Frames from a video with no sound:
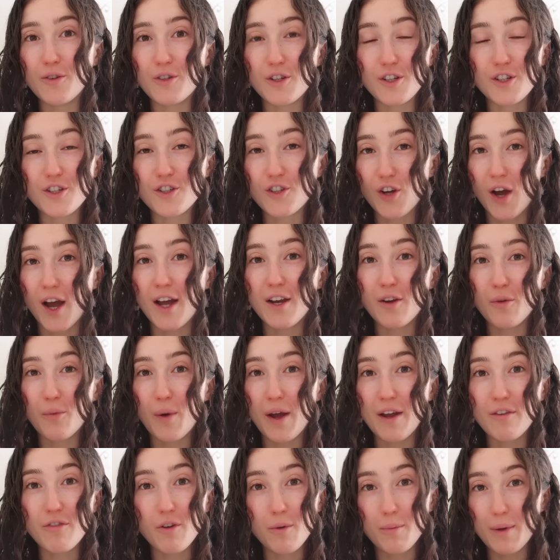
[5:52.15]
just shied
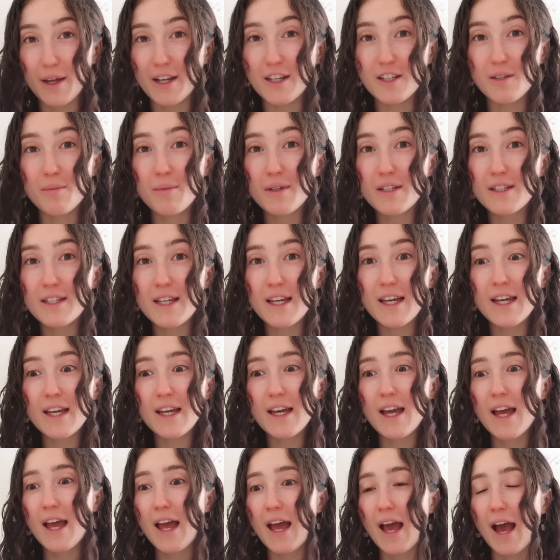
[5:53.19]
away from
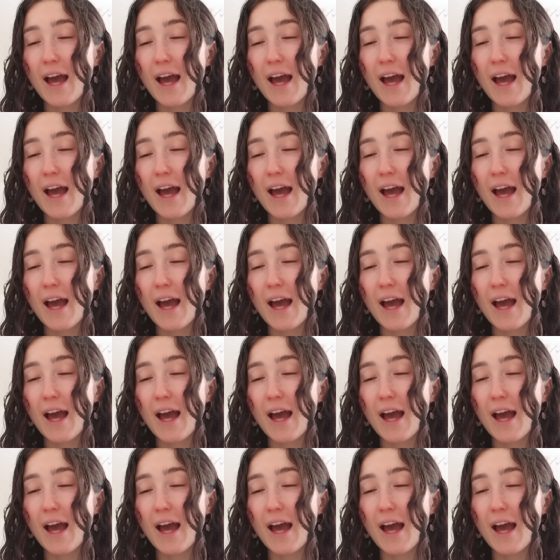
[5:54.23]
intimacy